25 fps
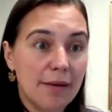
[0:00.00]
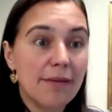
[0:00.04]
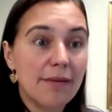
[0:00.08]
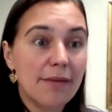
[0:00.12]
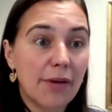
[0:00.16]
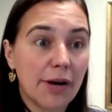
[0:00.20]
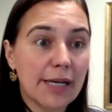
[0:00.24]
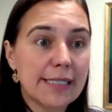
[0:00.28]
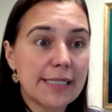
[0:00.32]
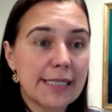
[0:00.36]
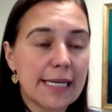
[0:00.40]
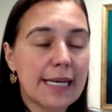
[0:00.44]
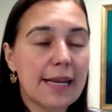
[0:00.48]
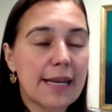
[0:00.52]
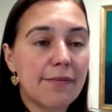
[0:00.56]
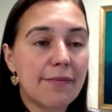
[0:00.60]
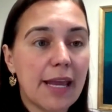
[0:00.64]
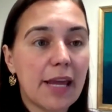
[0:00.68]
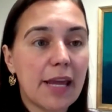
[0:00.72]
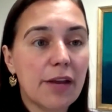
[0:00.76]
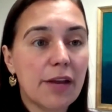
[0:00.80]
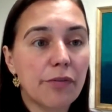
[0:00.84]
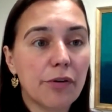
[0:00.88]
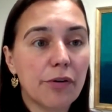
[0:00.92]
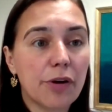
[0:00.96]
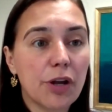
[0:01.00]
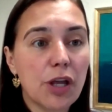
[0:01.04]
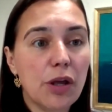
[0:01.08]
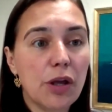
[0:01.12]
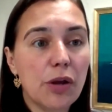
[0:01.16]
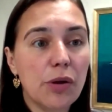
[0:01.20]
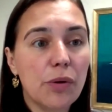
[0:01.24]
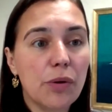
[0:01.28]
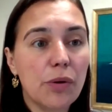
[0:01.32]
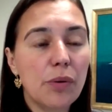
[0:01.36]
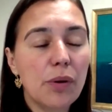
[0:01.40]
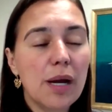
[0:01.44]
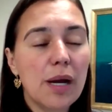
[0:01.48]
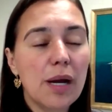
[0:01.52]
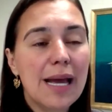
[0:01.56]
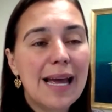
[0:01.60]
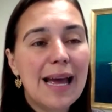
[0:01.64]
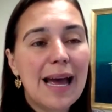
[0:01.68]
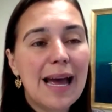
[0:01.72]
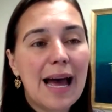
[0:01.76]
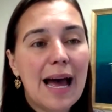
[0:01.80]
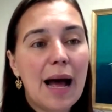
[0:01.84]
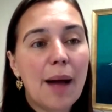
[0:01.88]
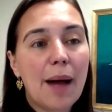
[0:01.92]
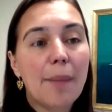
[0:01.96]
very significant for you,
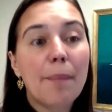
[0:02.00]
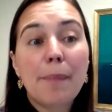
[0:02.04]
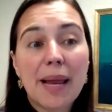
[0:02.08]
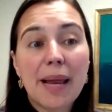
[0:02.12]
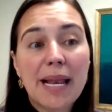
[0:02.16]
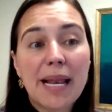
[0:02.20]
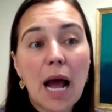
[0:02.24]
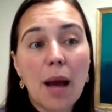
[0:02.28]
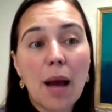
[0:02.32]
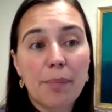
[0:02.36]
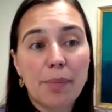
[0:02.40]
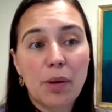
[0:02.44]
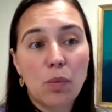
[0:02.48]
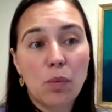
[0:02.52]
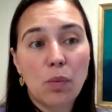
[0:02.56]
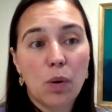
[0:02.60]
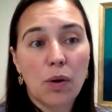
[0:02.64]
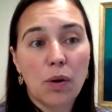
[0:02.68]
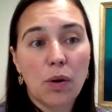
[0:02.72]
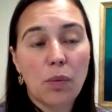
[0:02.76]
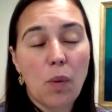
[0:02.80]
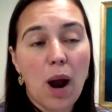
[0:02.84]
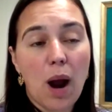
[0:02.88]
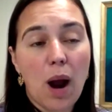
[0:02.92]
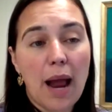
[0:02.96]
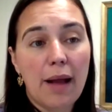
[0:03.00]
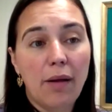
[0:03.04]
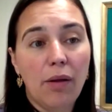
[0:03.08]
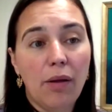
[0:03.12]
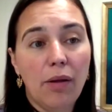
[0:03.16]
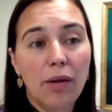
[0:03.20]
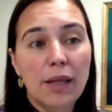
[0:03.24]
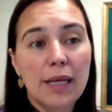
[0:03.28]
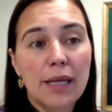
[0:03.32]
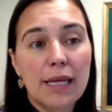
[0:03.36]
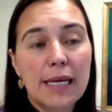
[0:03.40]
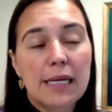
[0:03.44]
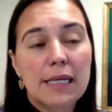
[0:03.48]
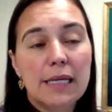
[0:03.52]
may not be worthwhile.